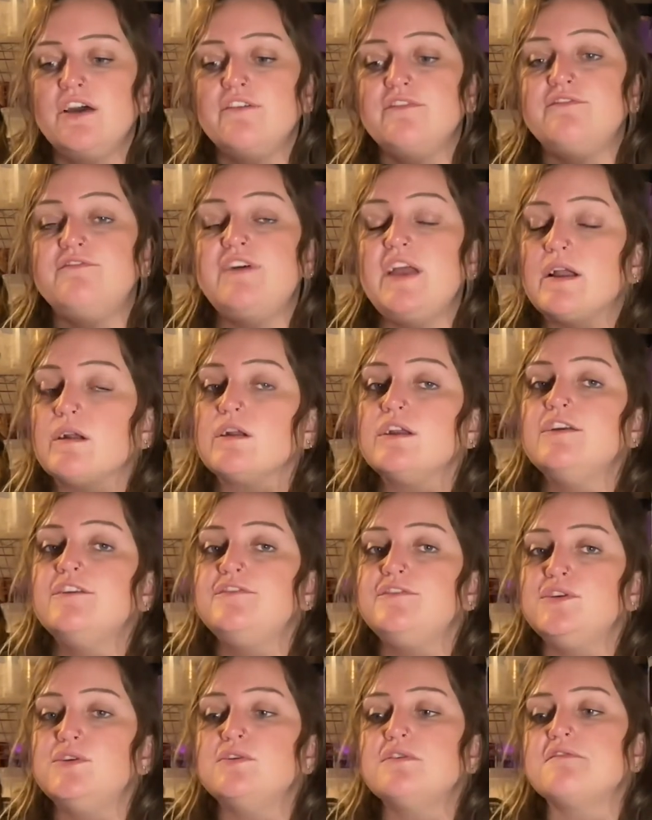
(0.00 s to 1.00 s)
Very
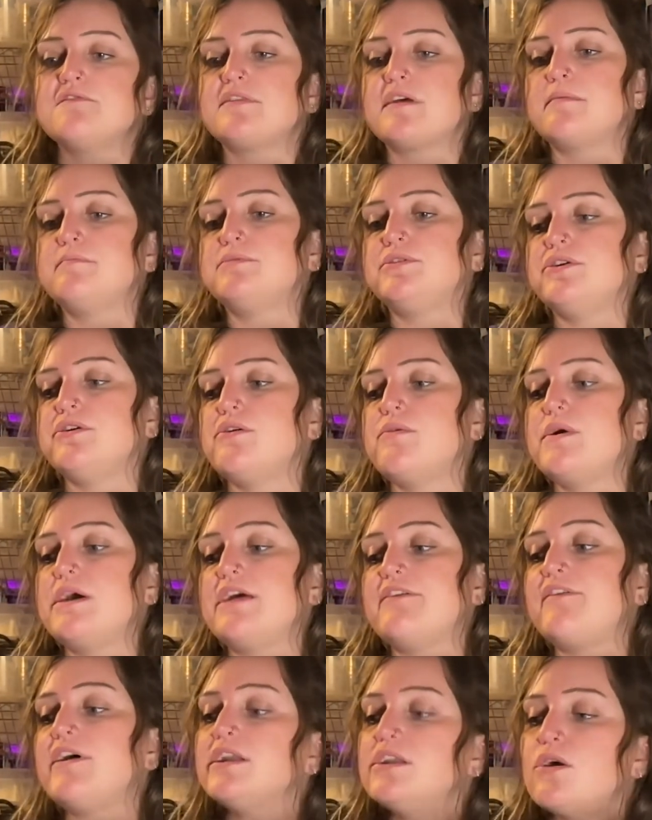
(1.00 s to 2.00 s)
few of them do. And
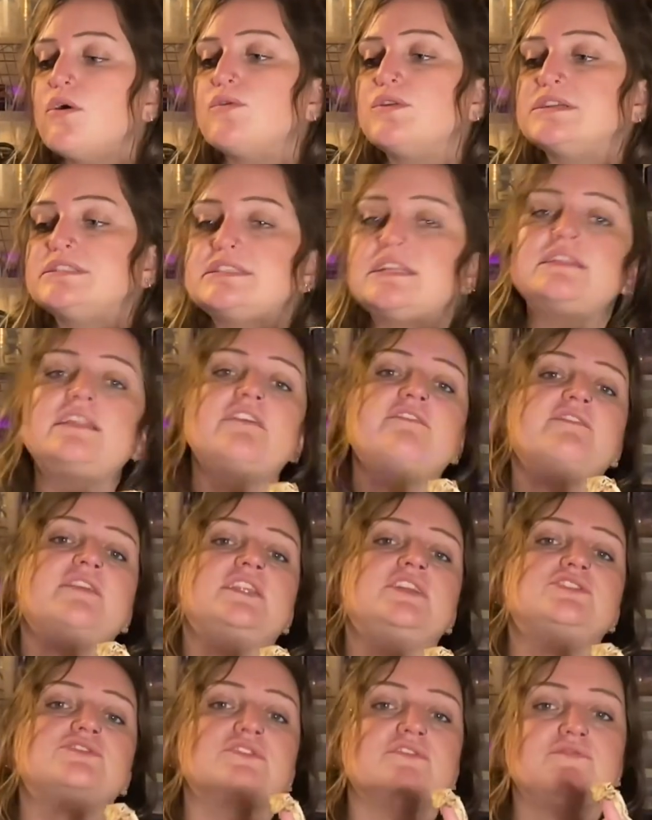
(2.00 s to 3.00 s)
if I notice that they
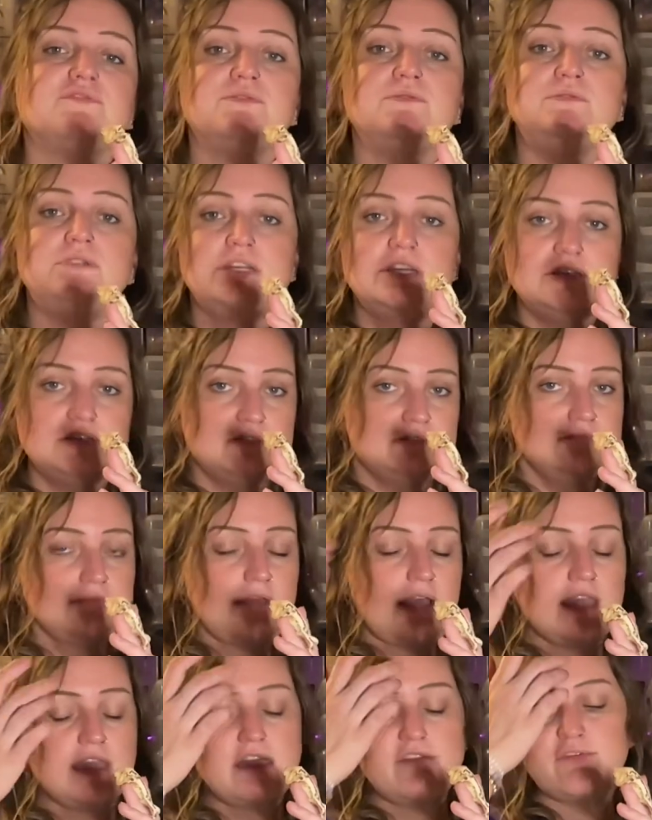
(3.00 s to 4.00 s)
finish their food dish,
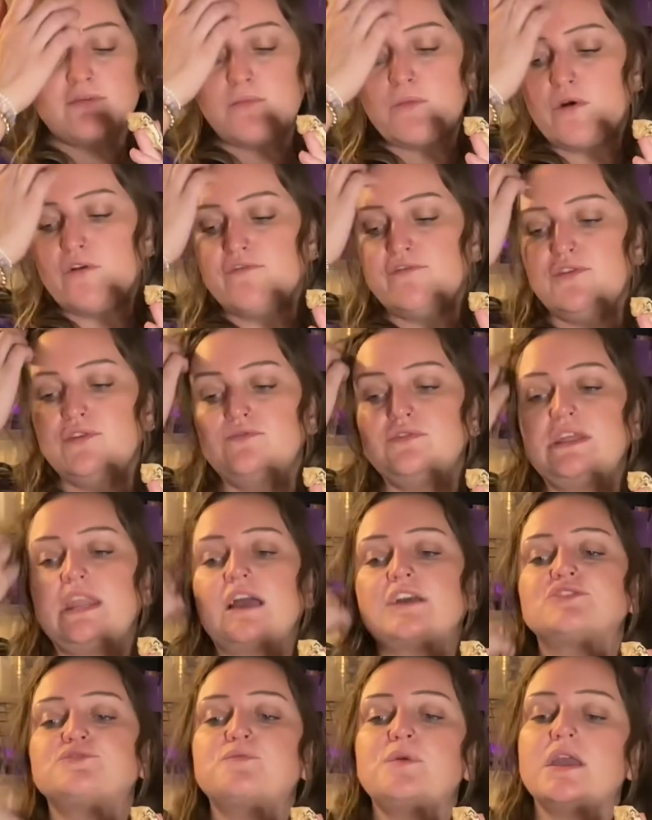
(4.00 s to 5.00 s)
I give them more food the
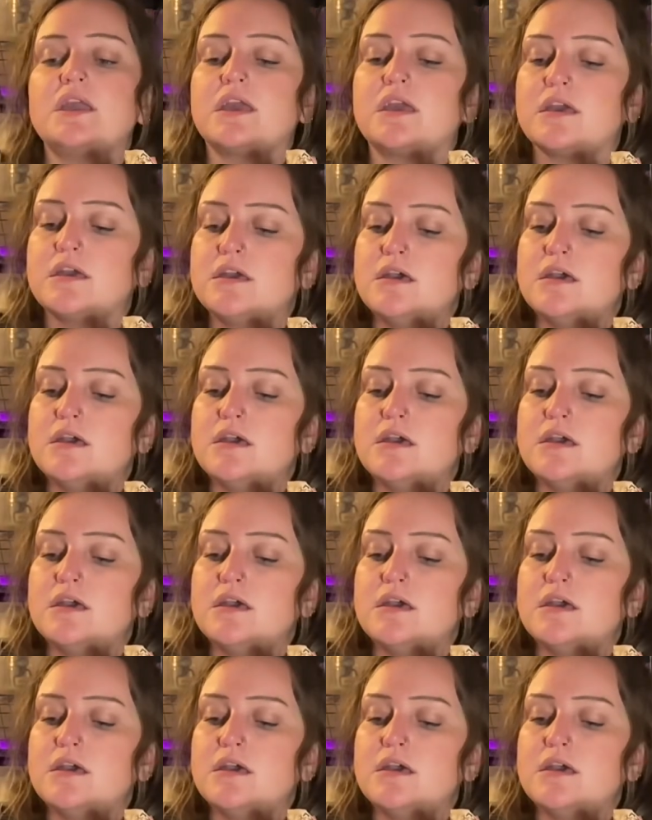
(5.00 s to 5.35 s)
next week.